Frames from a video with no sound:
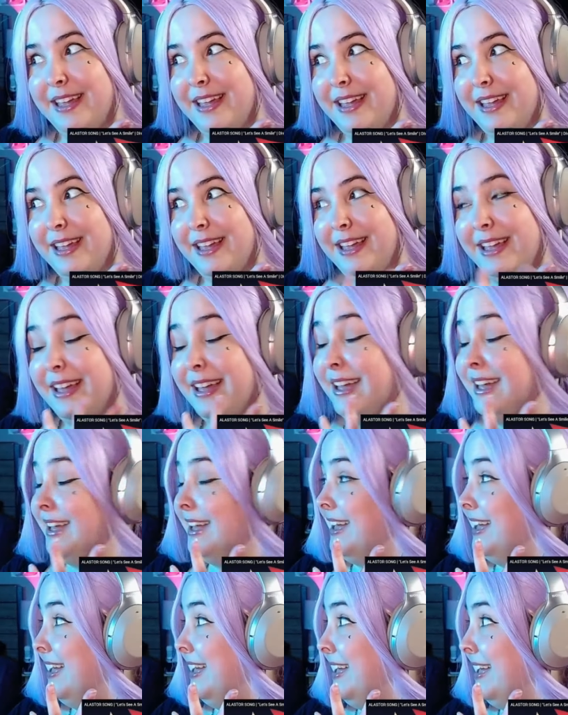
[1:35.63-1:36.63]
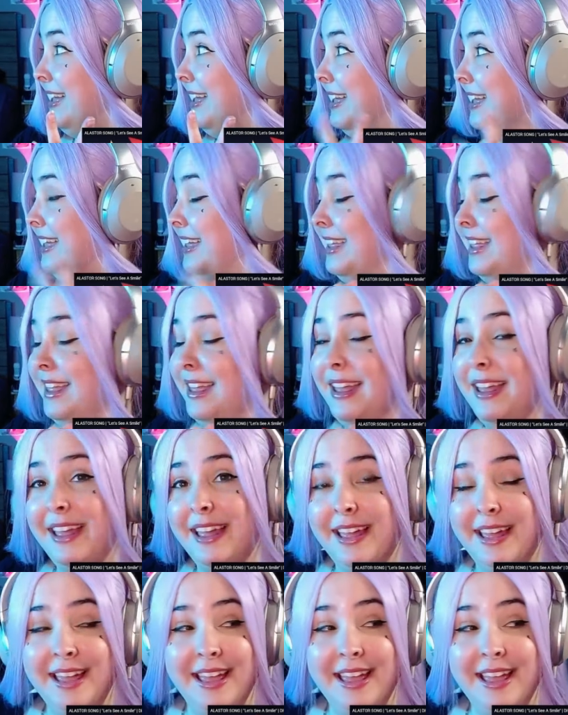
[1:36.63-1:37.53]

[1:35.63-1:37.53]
(silence)